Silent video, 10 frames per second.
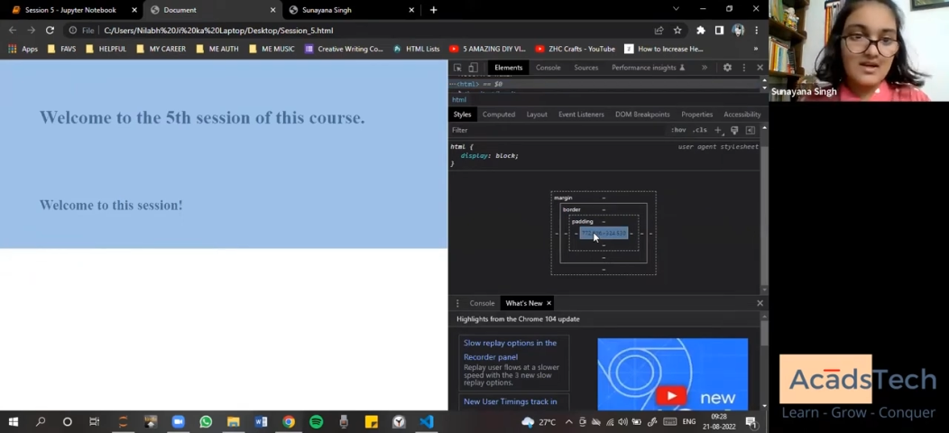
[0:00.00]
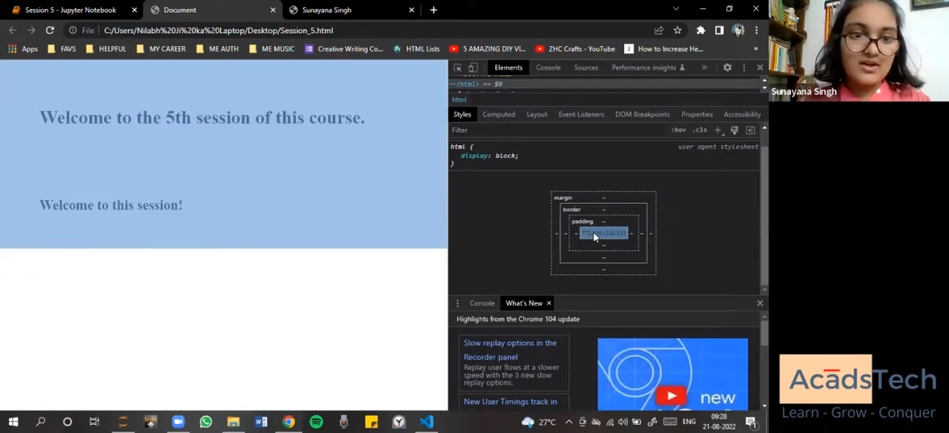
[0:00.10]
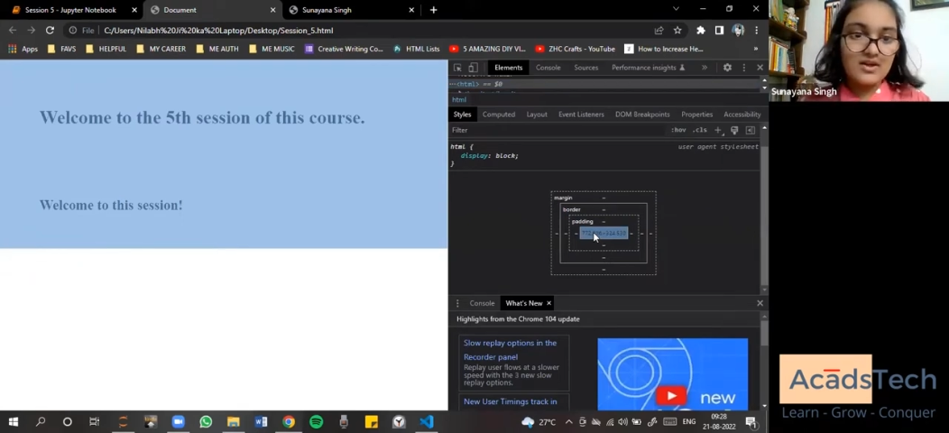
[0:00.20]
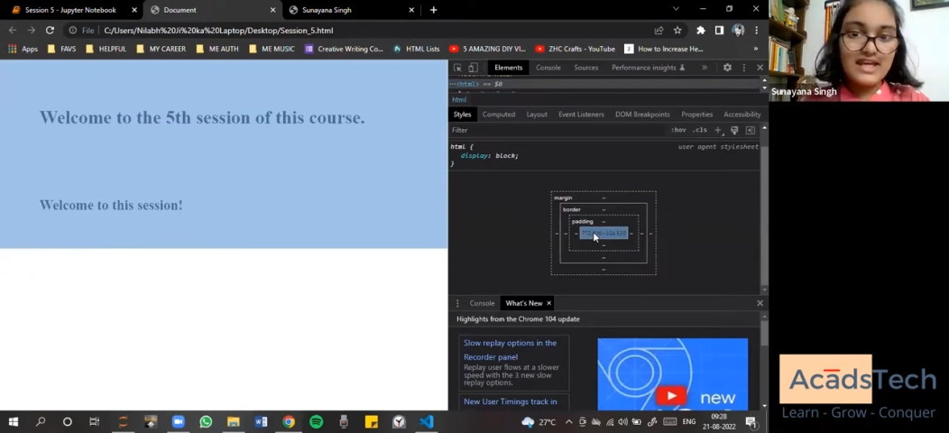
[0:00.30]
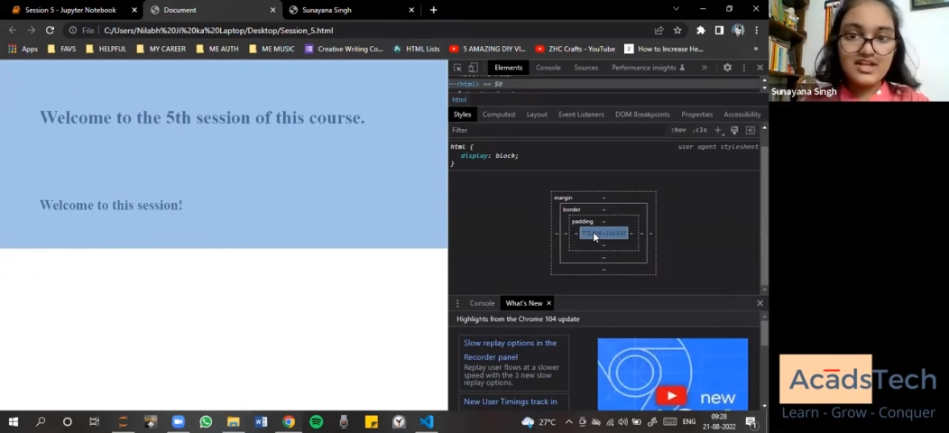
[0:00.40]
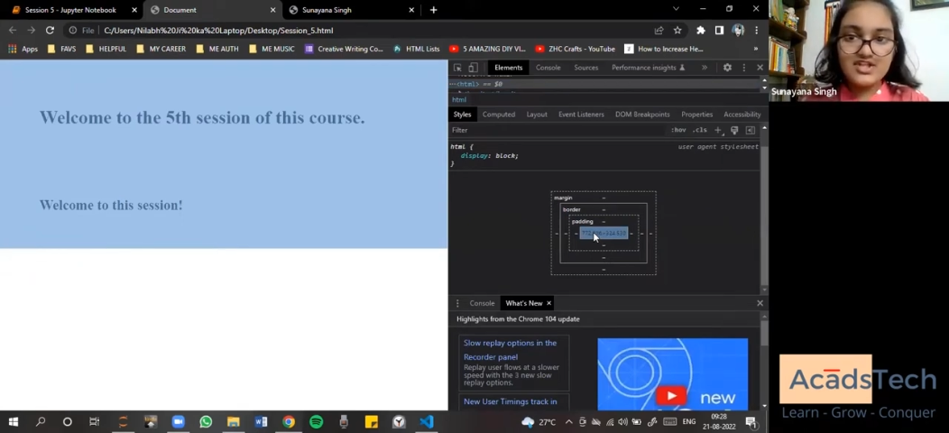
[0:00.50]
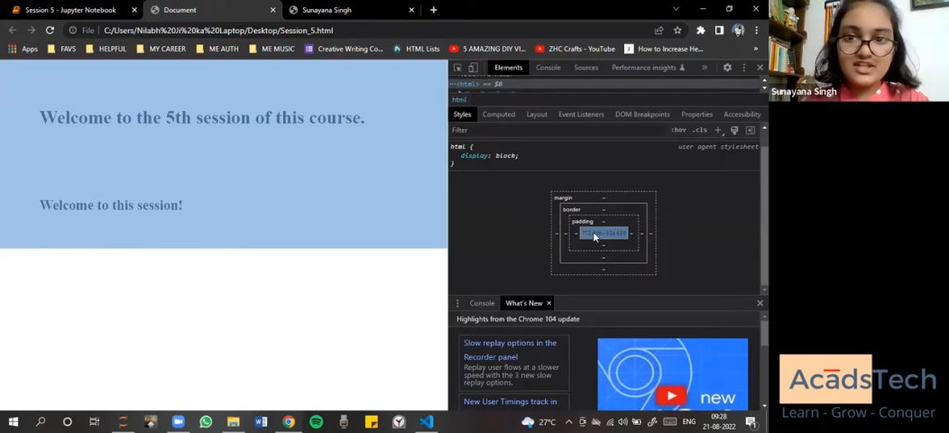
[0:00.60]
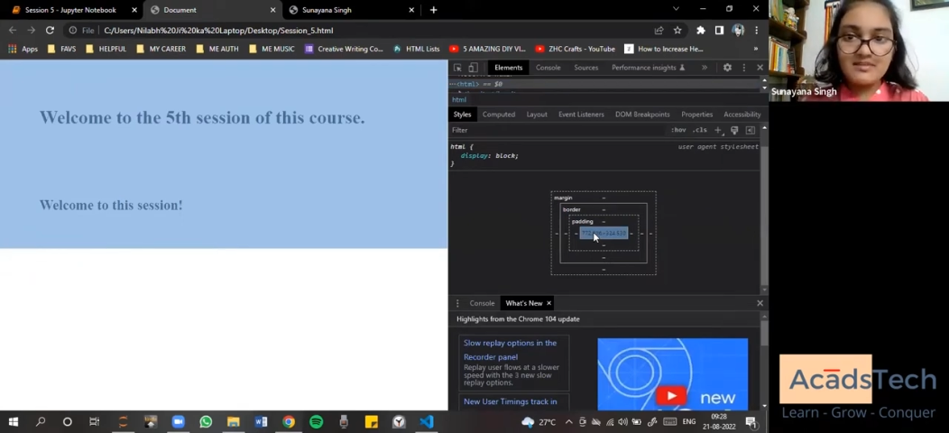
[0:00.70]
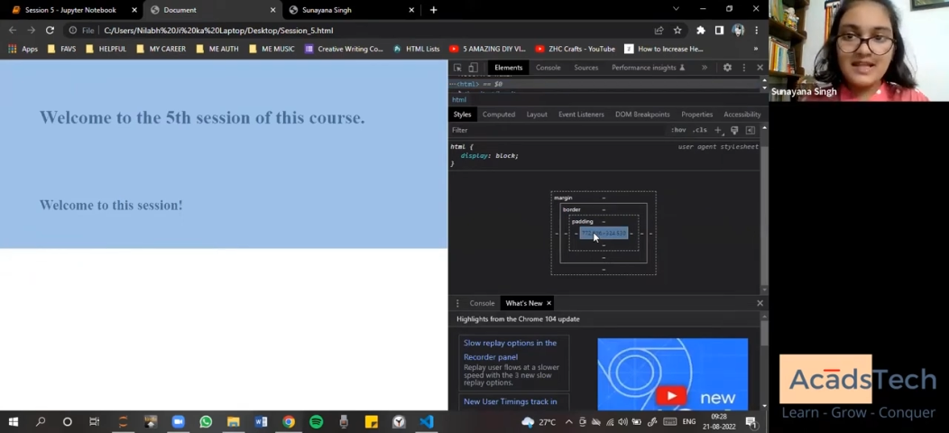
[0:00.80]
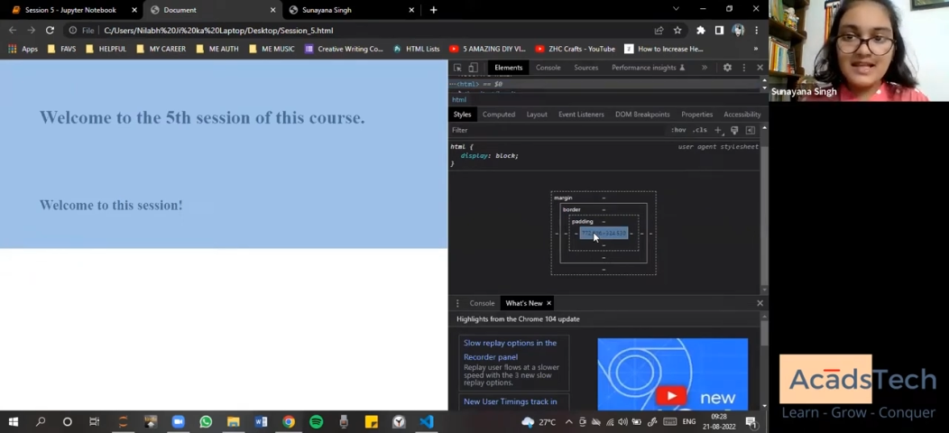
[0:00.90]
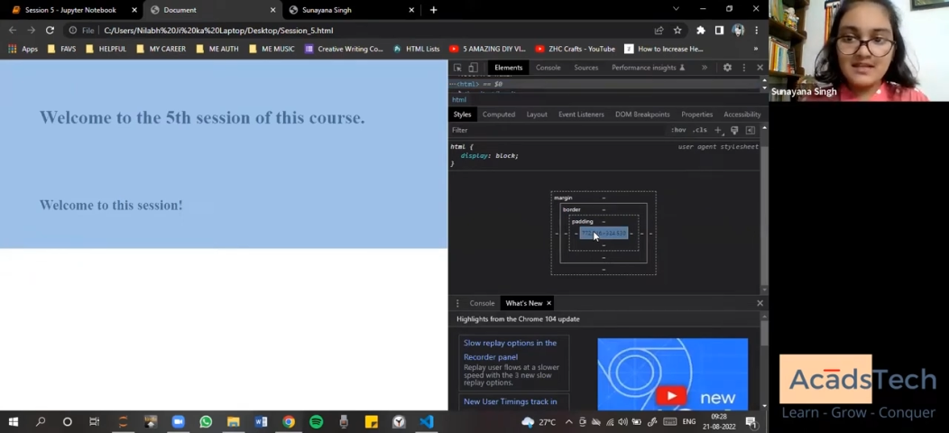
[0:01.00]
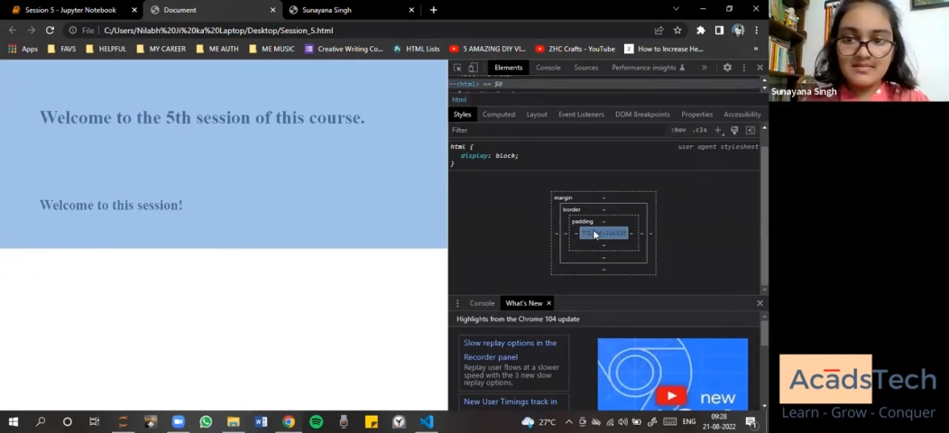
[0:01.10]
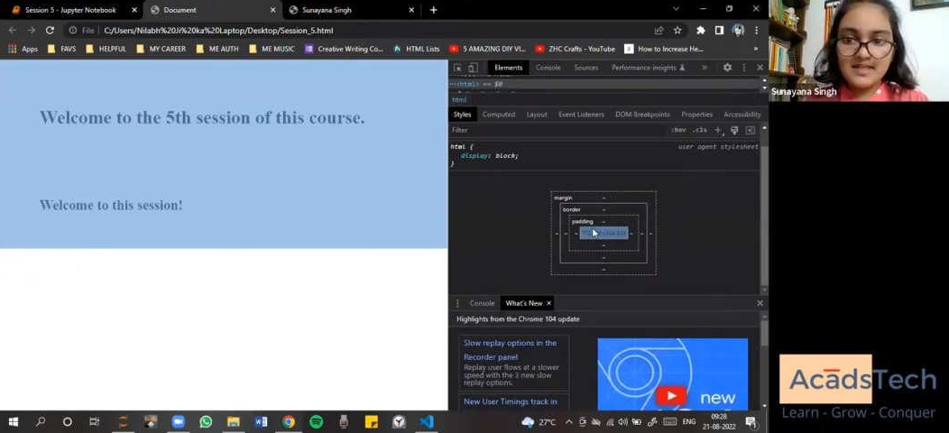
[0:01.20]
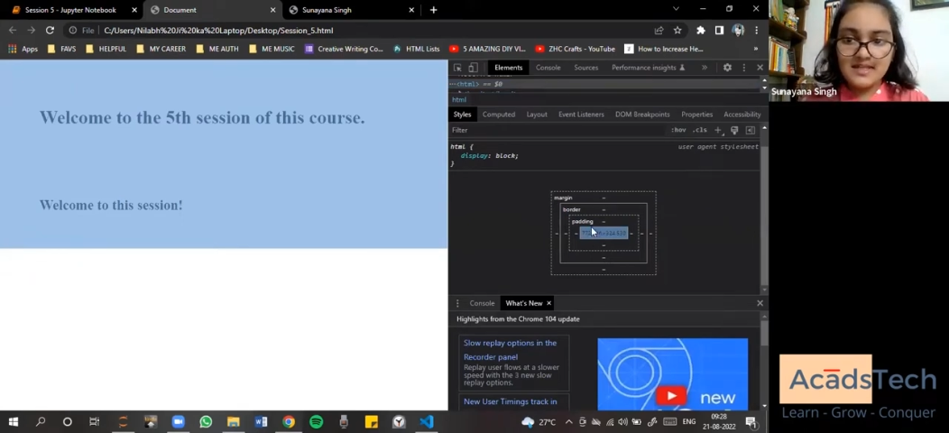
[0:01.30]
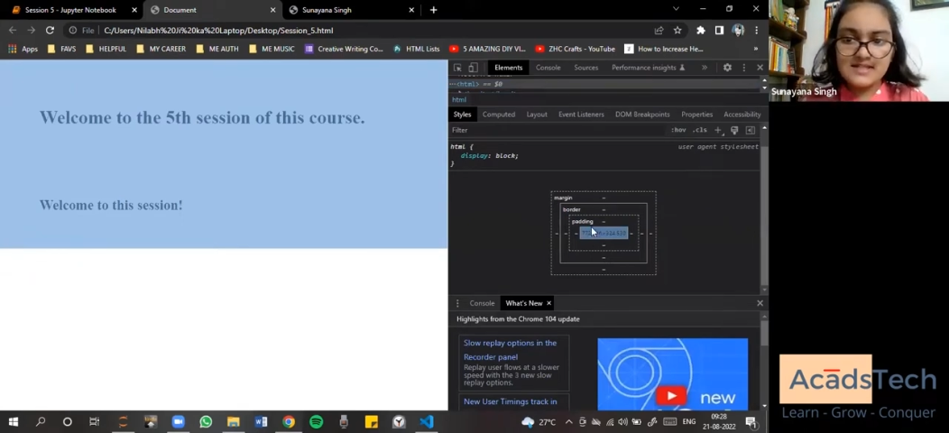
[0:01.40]
for the HTML
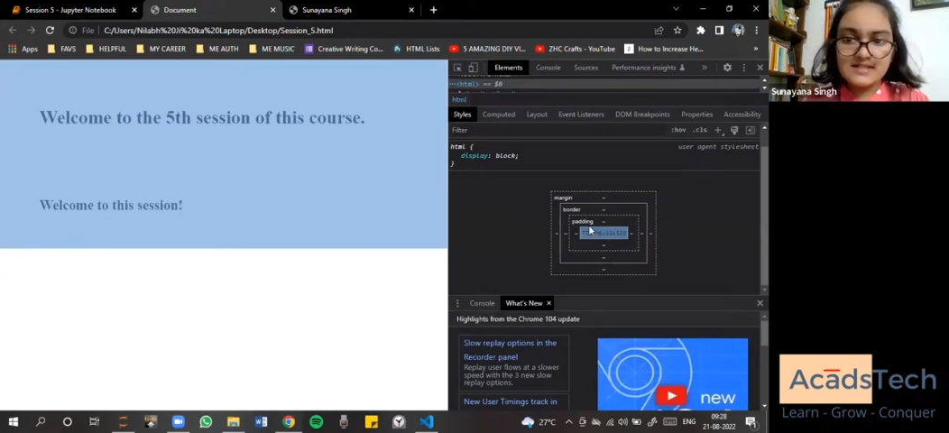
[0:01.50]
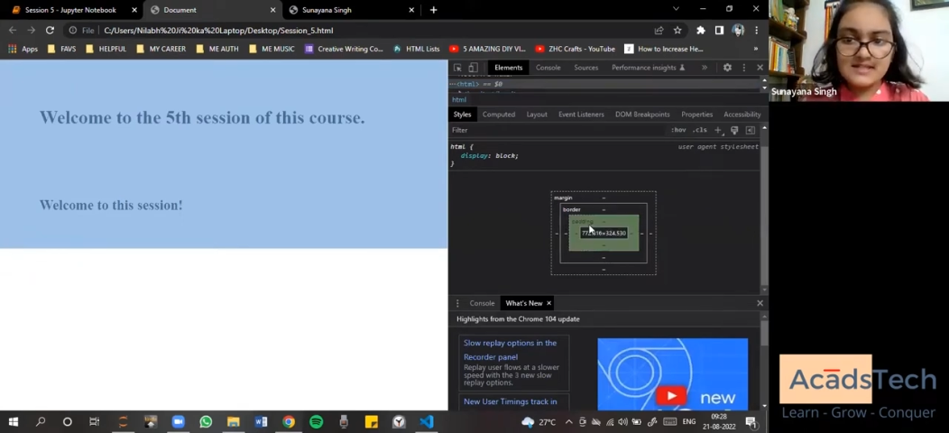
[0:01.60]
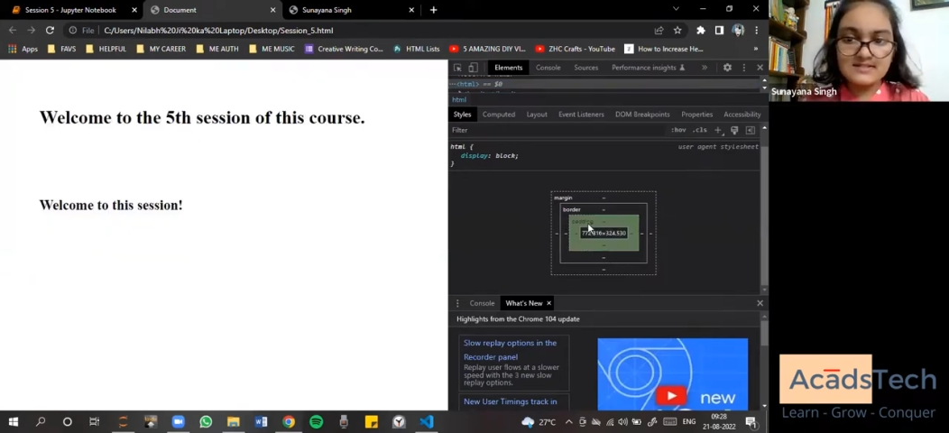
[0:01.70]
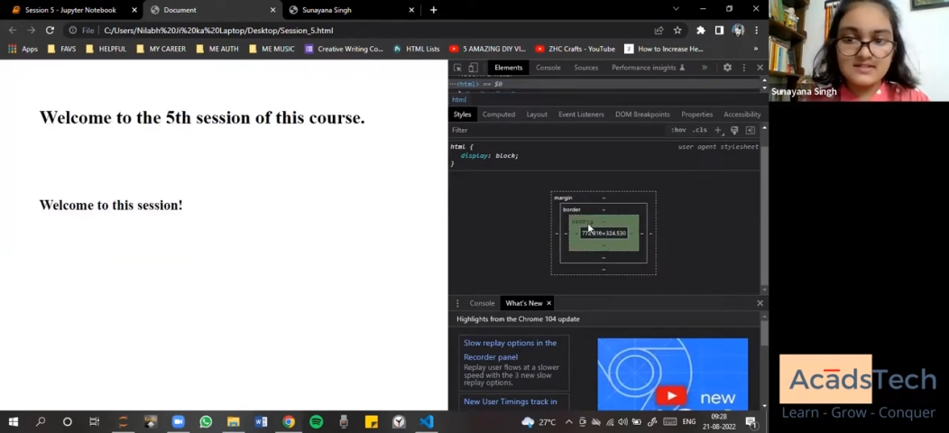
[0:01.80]
elements,